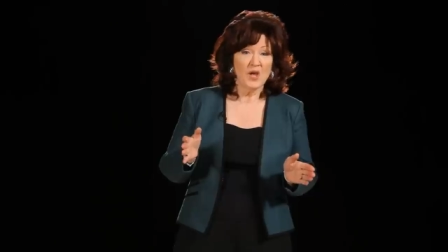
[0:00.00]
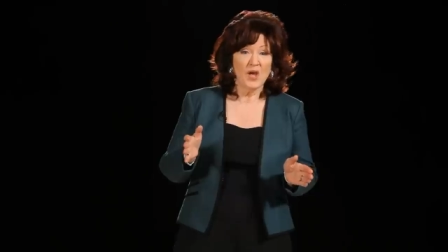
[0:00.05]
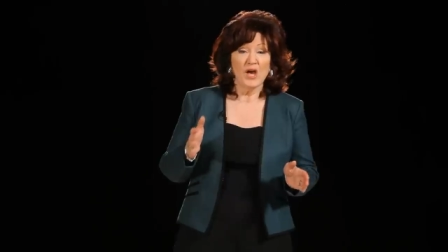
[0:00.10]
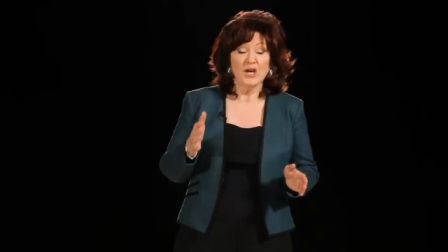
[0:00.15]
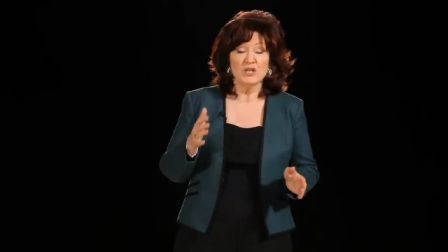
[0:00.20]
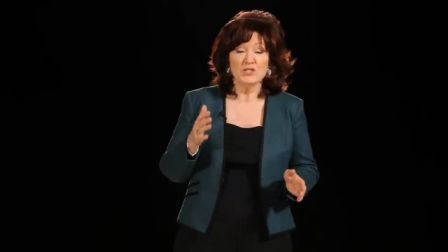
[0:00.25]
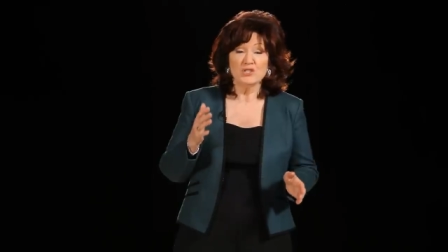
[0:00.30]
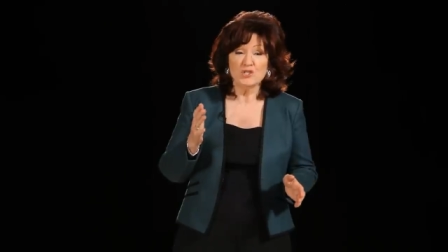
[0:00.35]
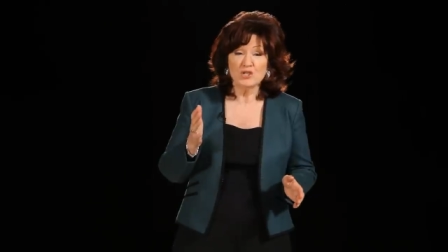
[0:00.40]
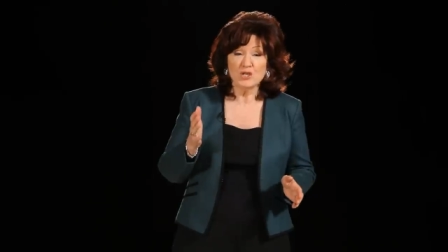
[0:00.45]

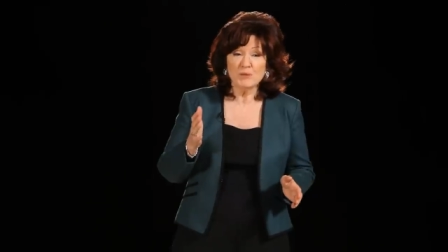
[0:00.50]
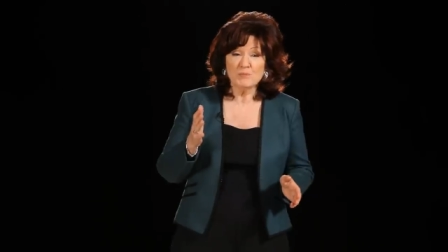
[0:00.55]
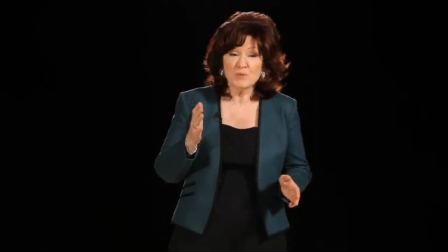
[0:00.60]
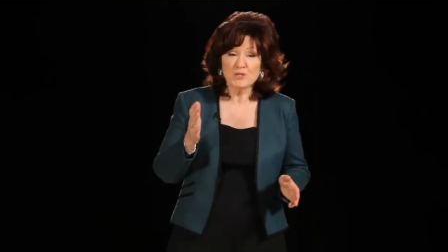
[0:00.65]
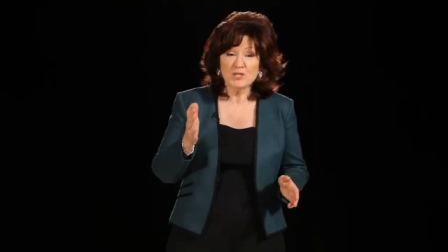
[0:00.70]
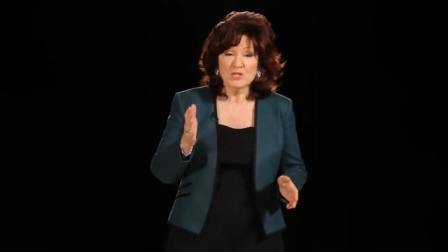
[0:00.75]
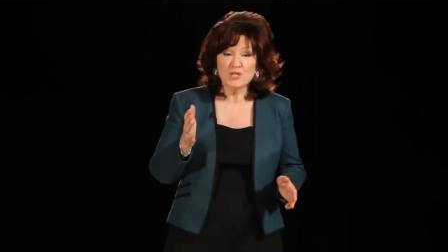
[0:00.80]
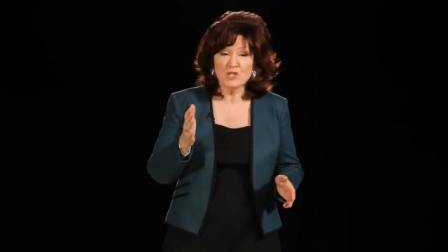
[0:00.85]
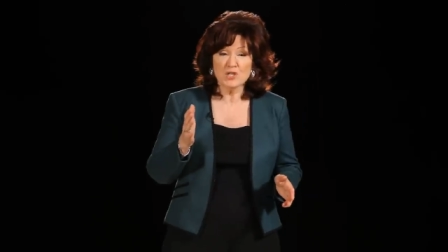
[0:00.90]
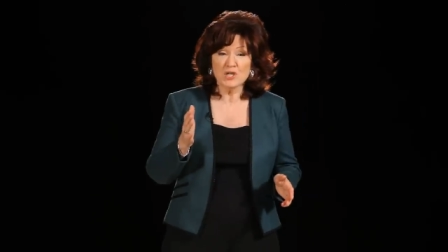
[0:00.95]

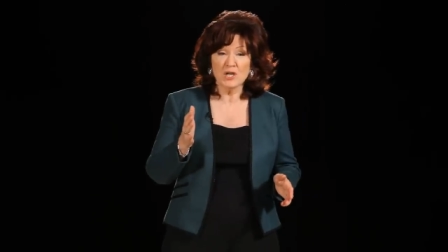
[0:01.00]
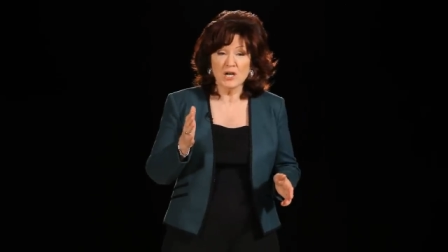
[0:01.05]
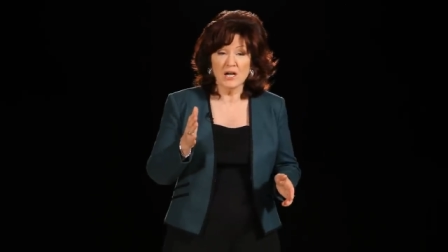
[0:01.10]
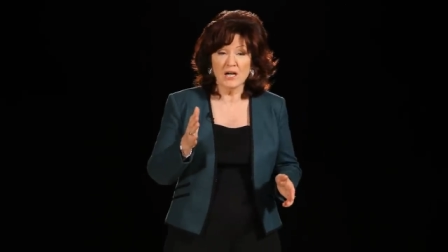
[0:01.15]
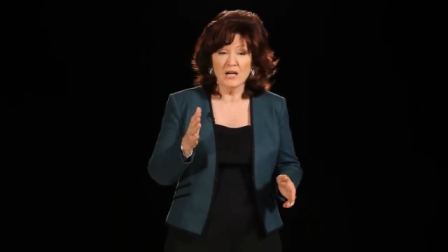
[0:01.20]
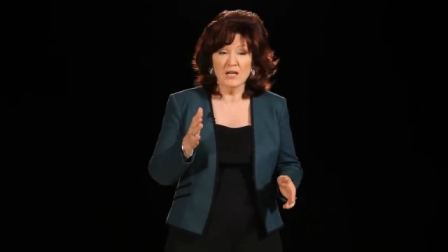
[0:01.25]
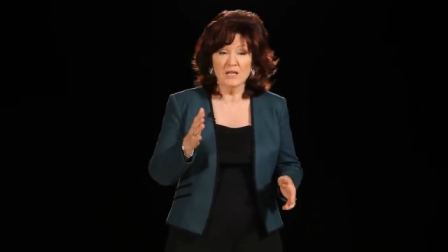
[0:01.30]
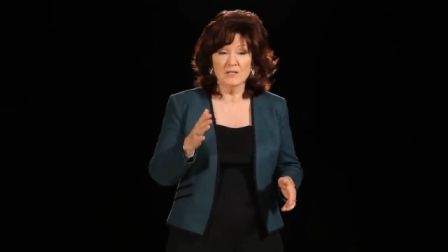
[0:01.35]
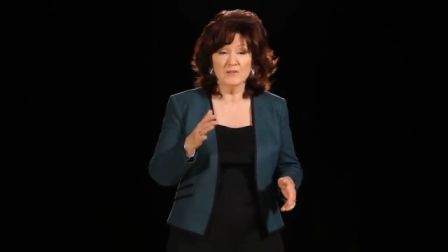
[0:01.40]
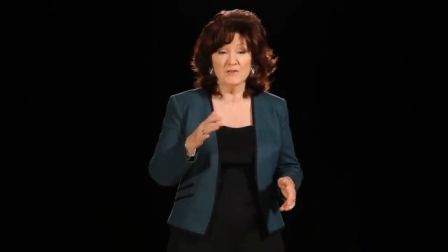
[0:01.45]

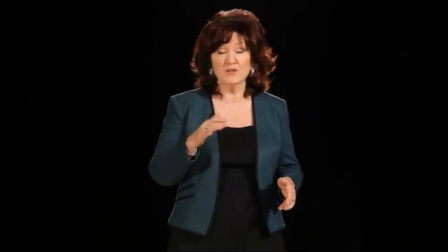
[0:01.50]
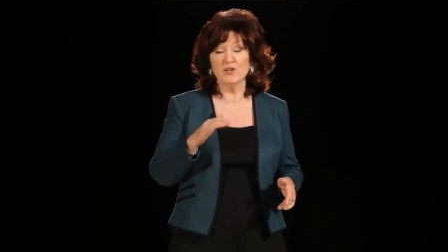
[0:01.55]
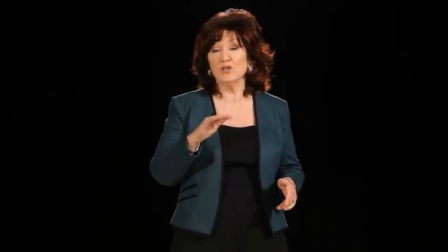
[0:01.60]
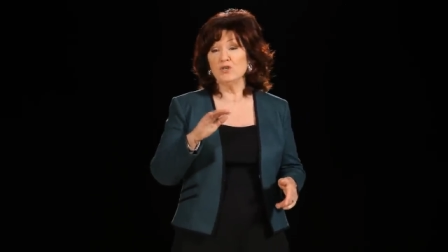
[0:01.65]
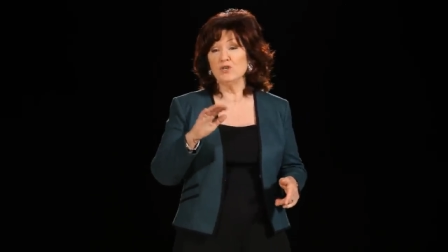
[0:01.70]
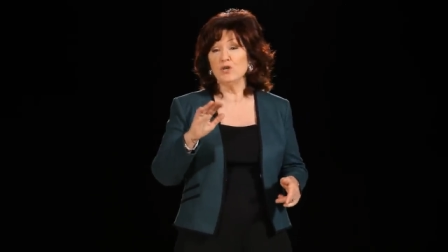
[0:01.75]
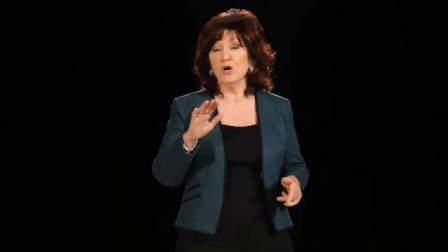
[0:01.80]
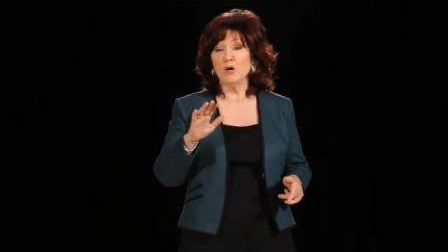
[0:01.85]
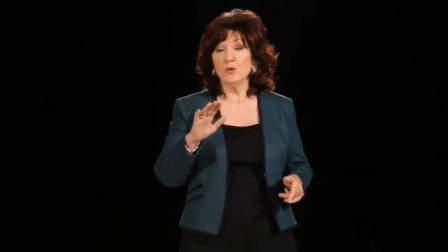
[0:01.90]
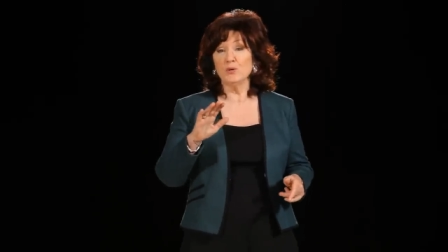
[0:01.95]
that
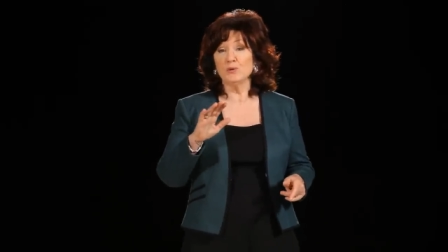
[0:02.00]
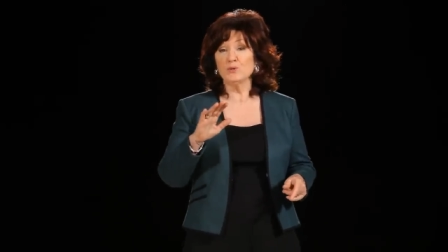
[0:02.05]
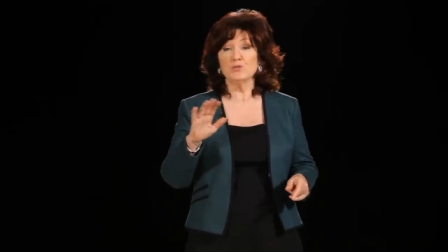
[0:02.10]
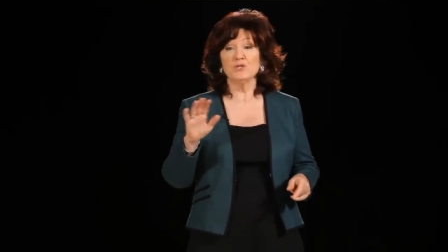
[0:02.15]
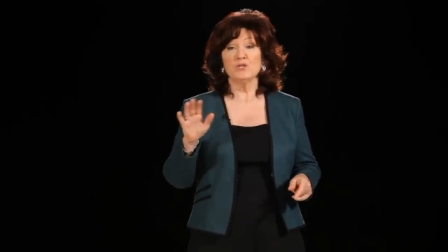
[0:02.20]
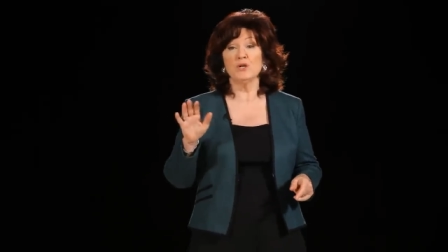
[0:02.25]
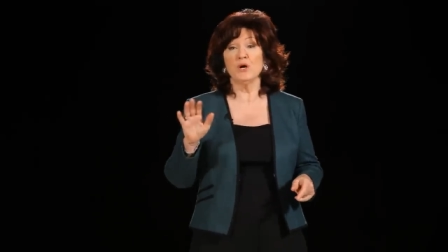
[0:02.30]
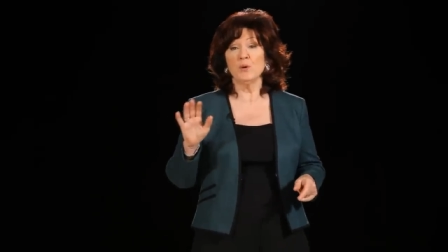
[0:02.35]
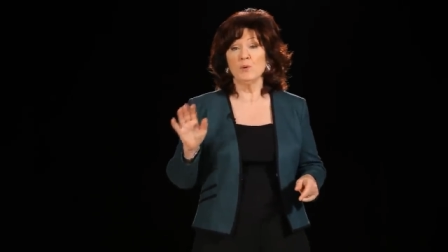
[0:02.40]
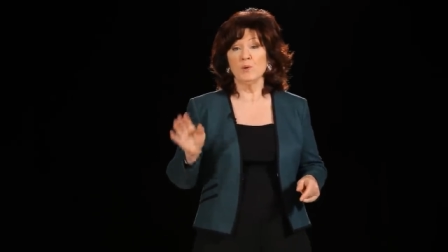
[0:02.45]
knows
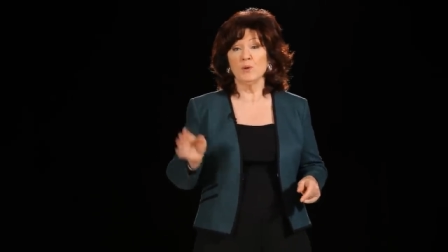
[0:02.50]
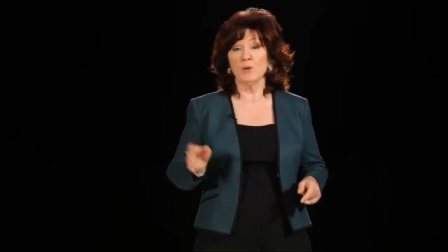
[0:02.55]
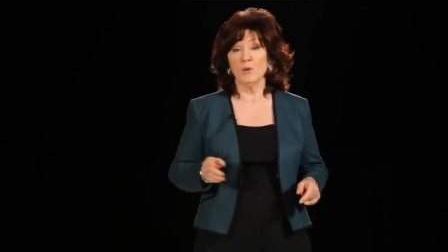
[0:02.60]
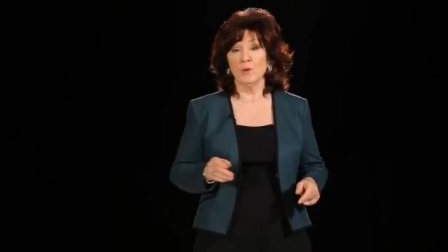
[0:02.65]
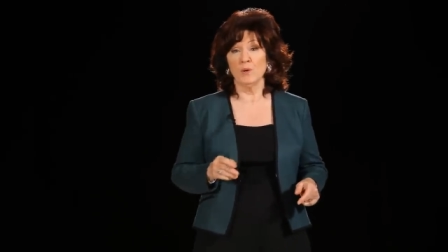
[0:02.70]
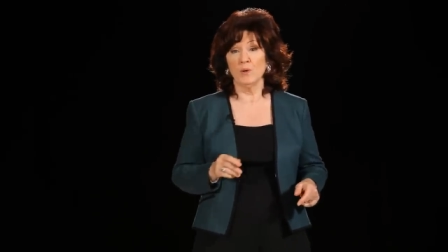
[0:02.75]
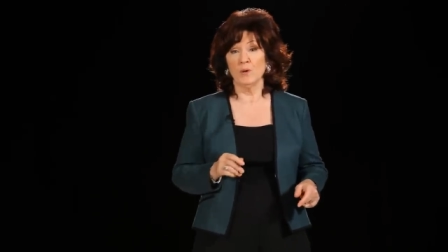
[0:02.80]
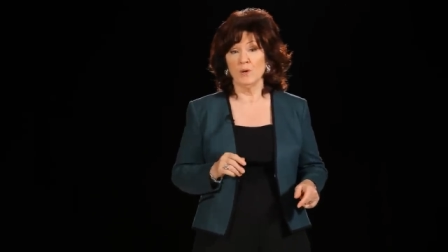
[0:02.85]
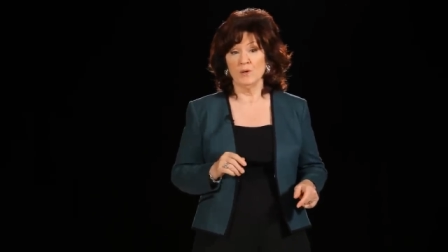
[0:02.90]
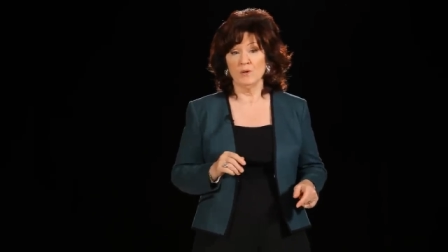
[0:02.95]
no
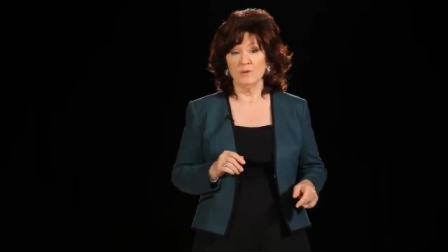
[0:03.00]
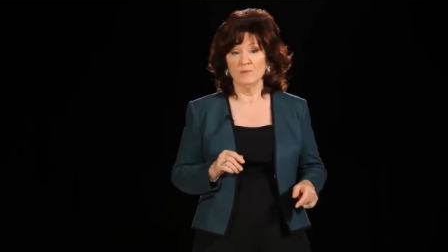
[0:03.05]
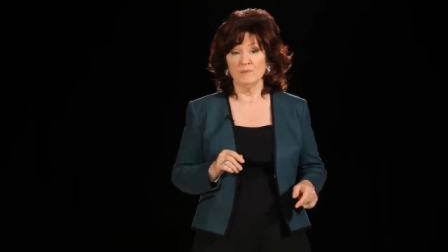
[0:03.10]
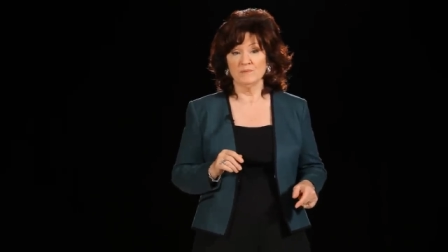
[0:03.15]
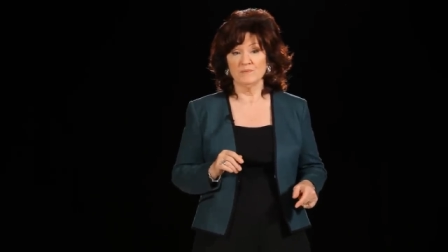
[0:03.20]
law.